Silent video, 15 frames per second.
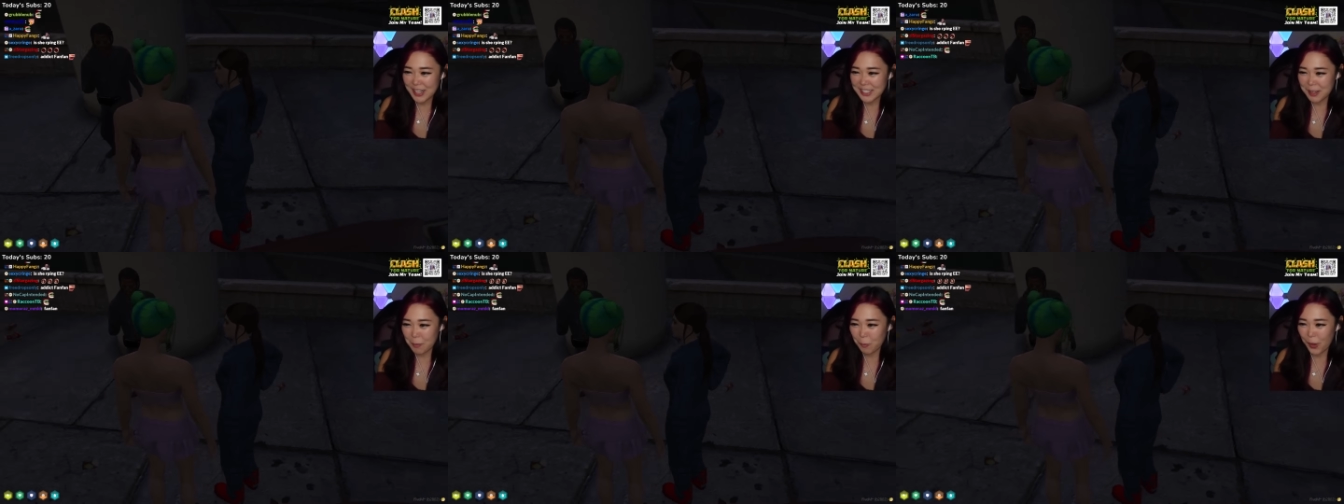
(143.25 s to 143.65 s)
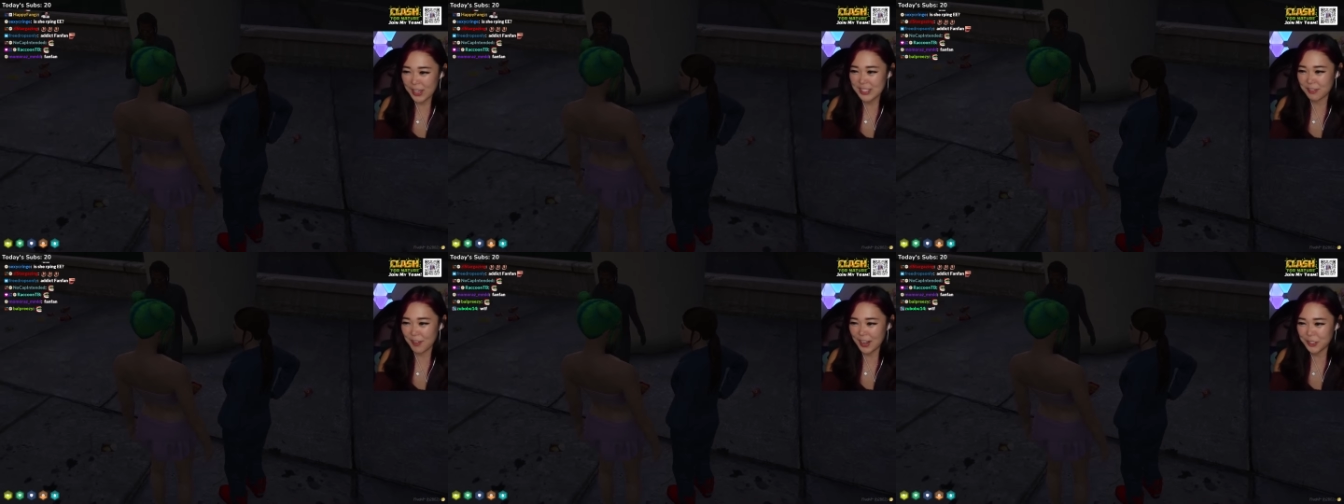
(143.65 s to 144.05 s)
me some
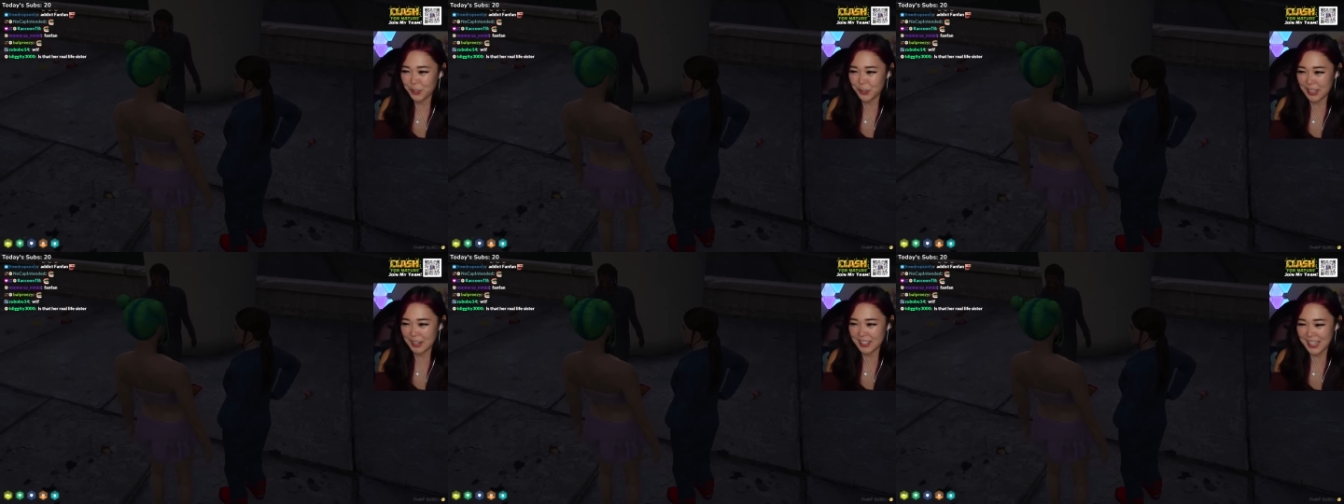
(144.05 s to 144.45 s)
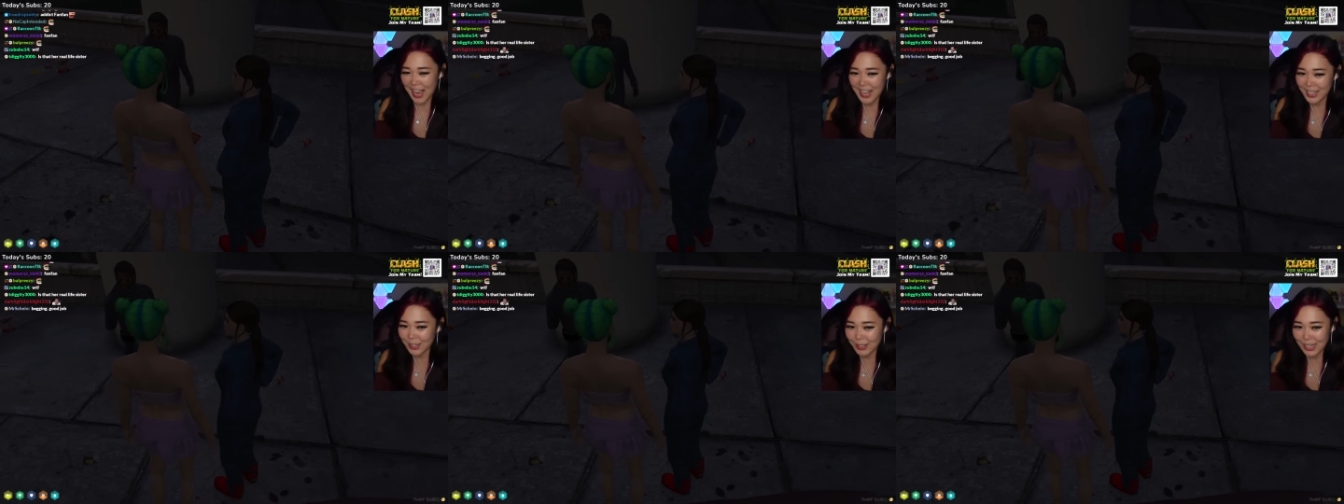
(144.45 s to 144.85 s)
ways eventually because
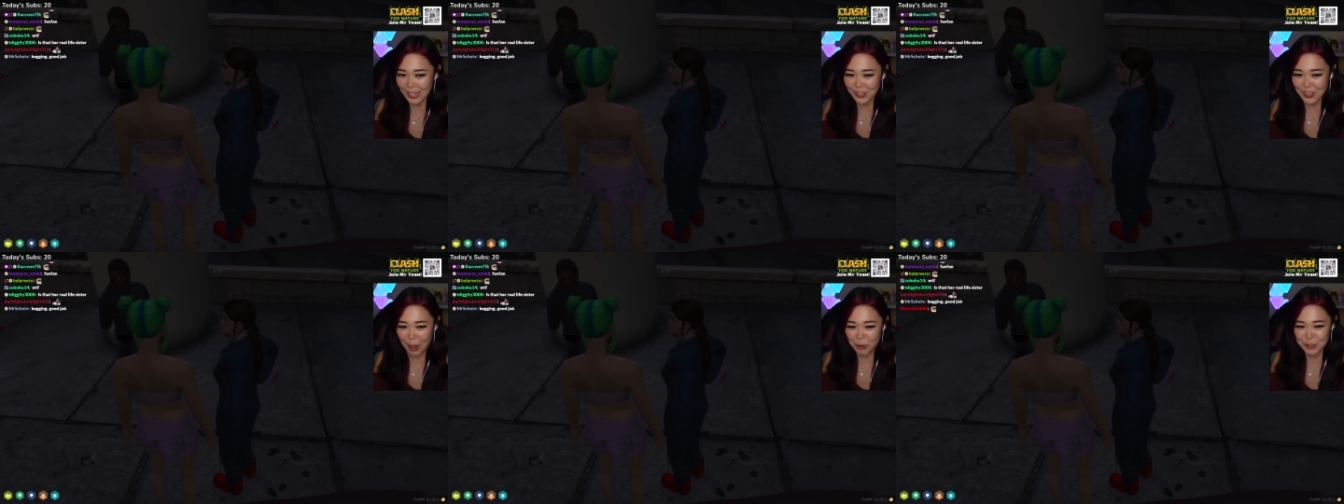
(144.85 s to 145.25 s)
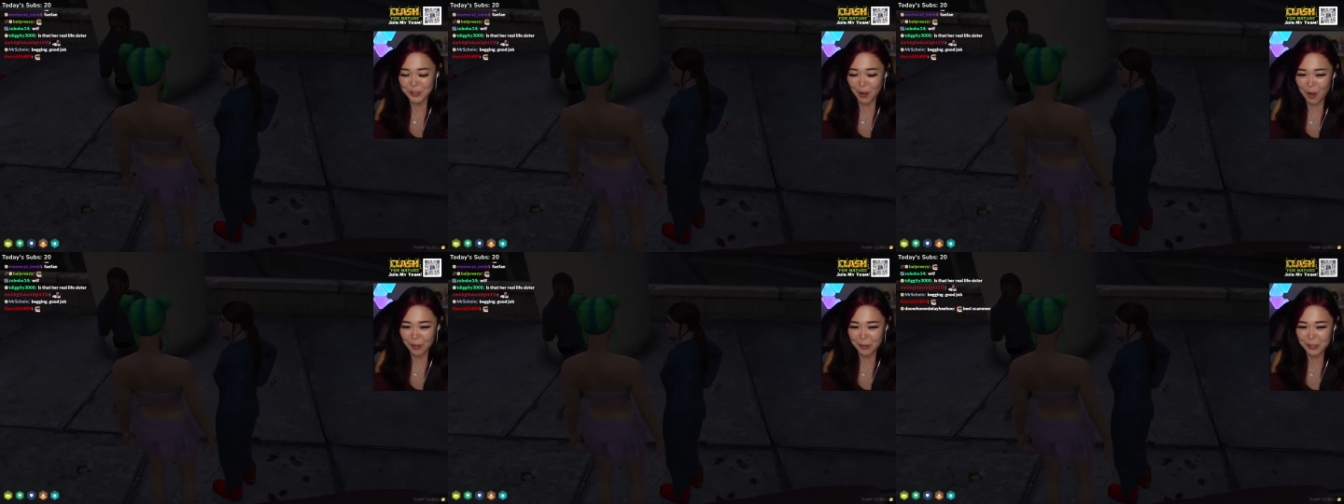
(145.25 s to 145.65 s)
I need to get a
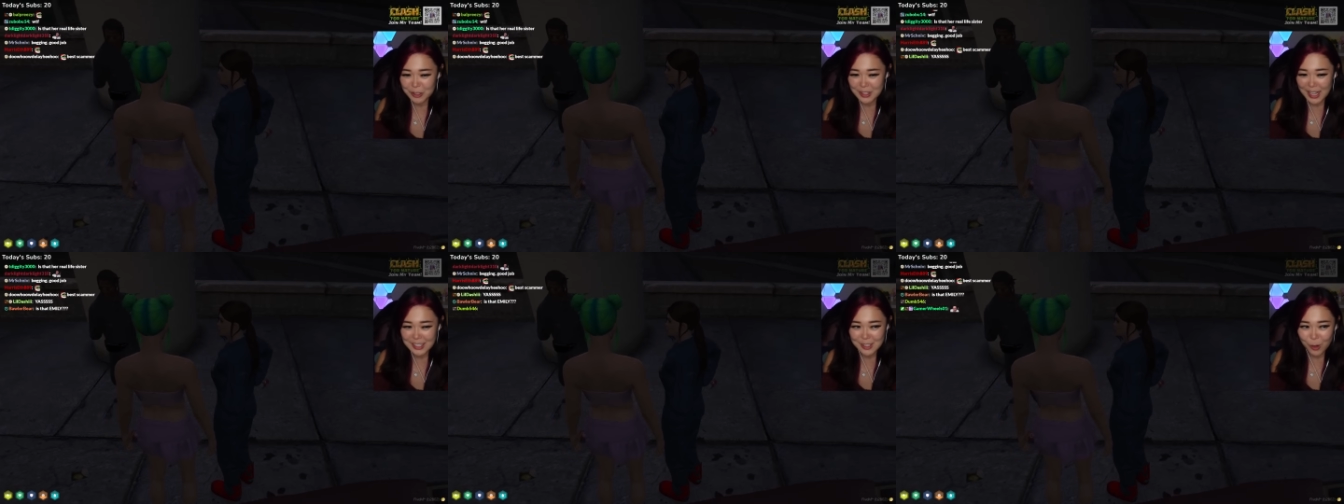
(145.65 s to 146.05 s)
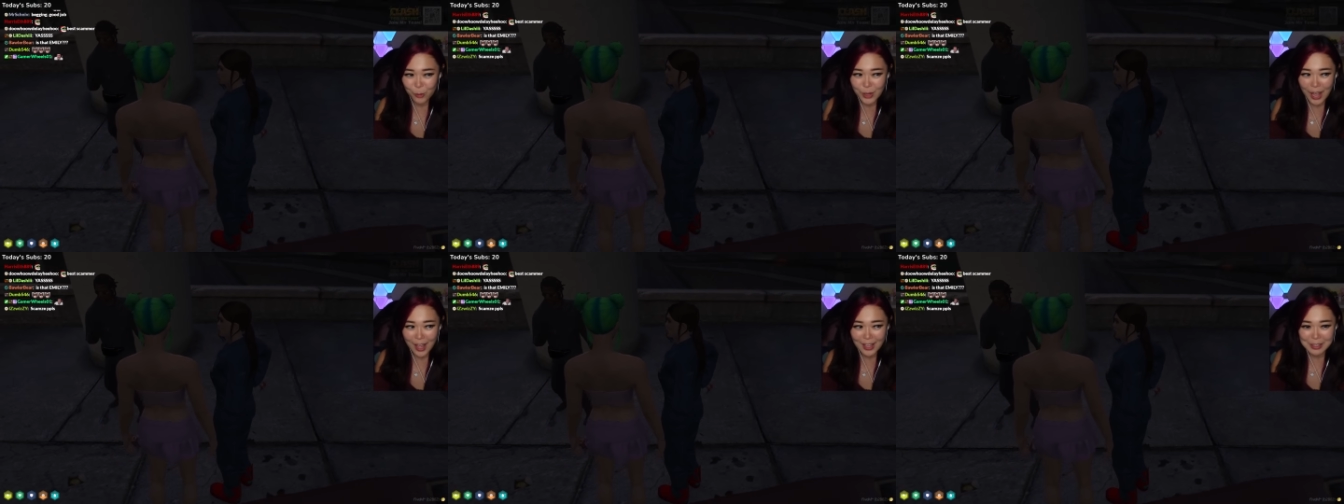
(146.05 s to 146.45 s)
thousand dollars. That's so
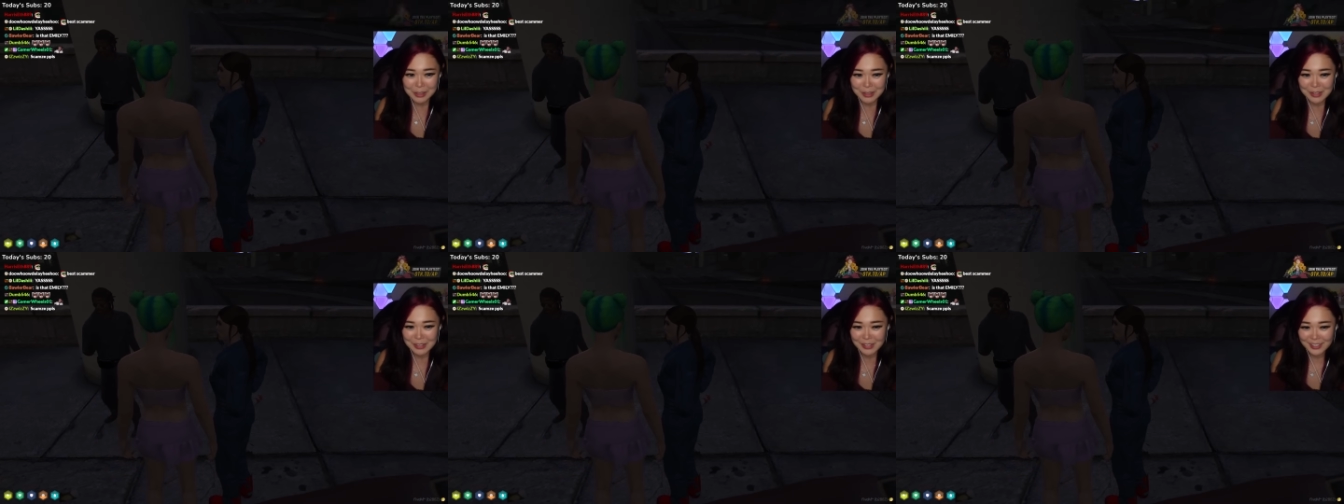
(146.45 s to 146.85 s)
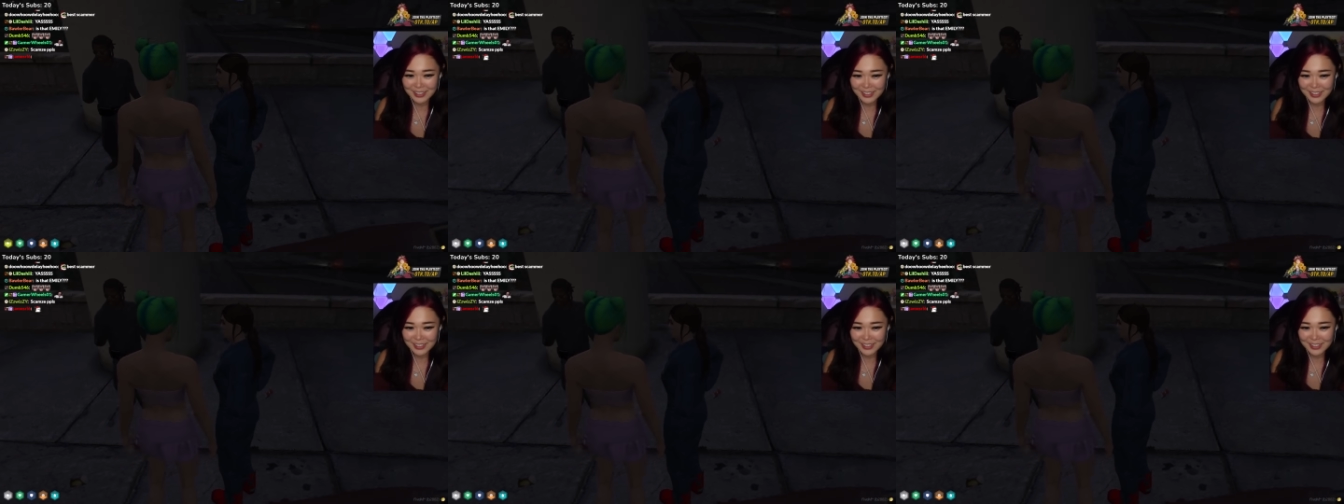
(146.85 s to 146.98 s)
nice.